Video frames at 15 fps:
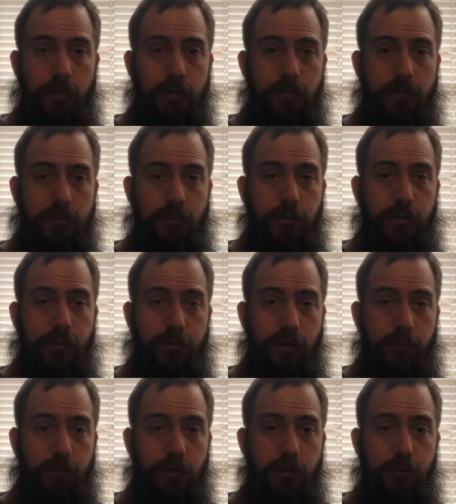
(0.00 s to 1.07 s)
similar to
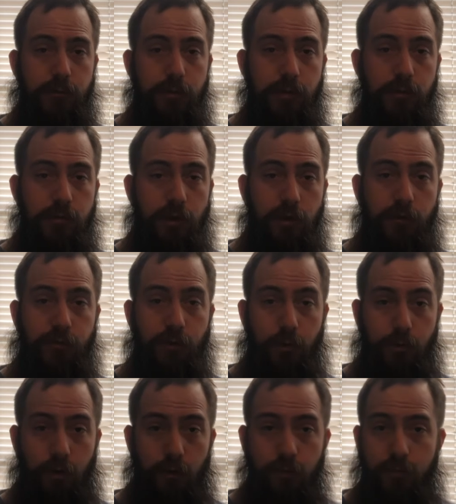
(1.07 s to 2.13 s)
something you'd use on a snow
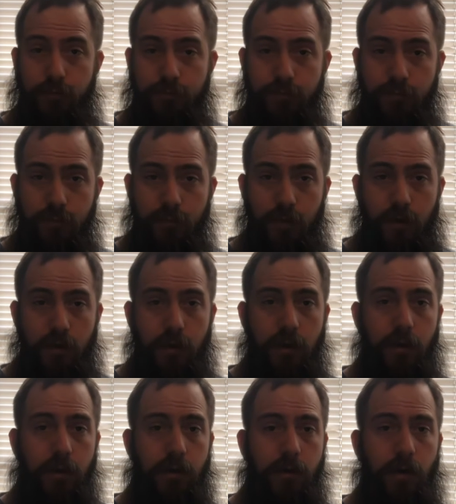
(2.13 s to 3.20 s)
cone,
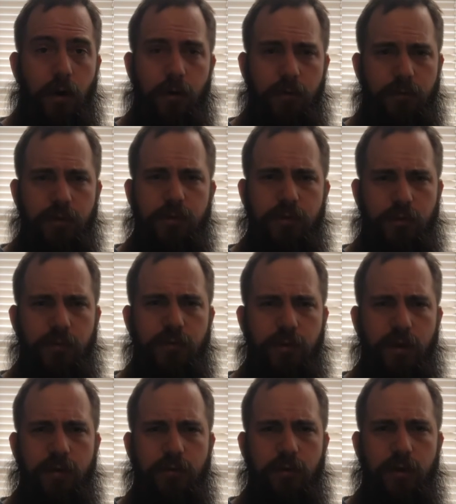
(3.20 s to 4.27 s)
artificial
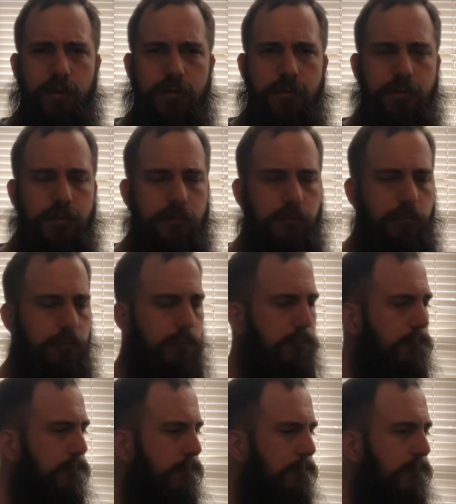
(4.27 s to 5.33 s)
flavorings.
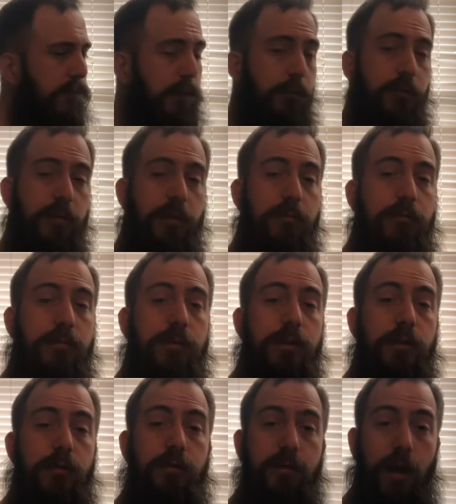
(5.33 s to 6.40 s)
Some of them
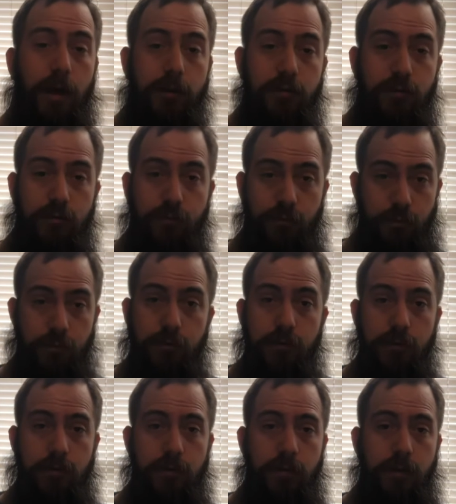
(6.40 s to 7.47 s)
used actual fruit
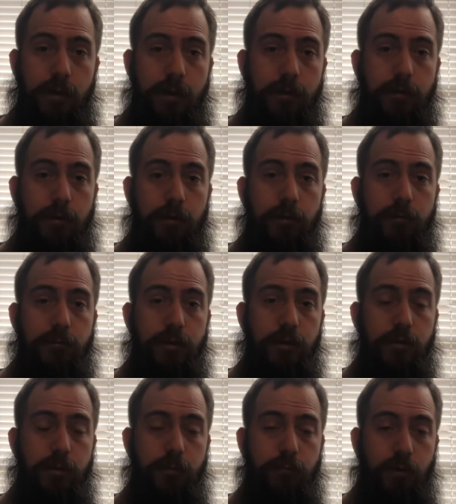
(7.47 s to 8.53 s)
in their
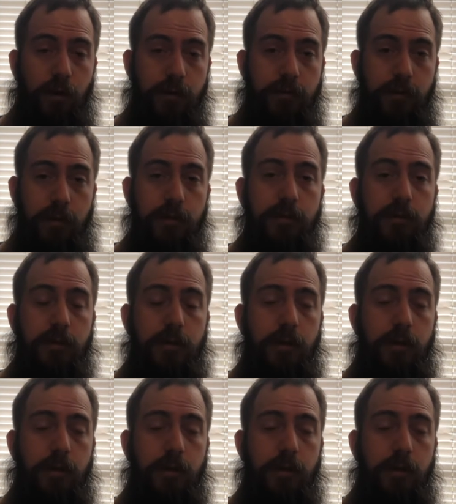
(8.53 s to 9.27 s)
imbuing process.